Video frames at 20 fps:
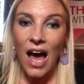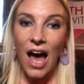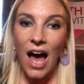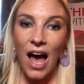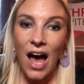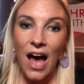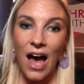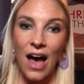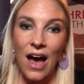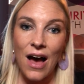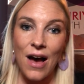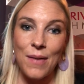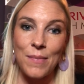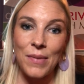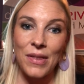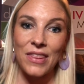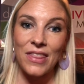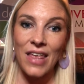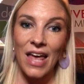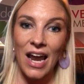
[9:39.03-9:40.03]

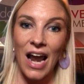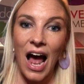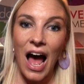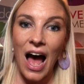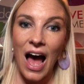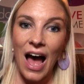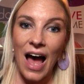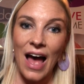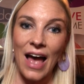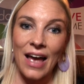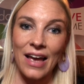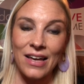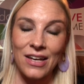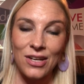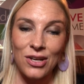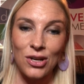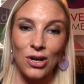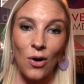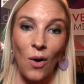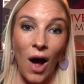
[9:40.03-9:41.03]
that
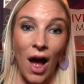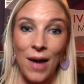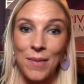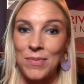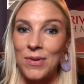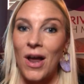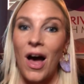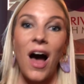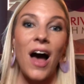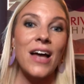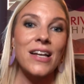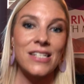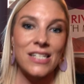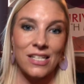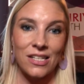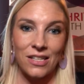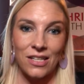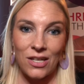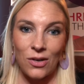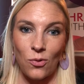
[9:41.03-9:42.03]
I'm not
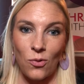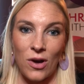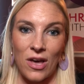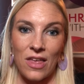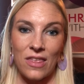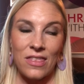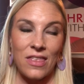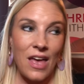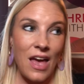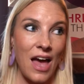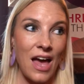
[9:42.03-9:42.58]
dealing with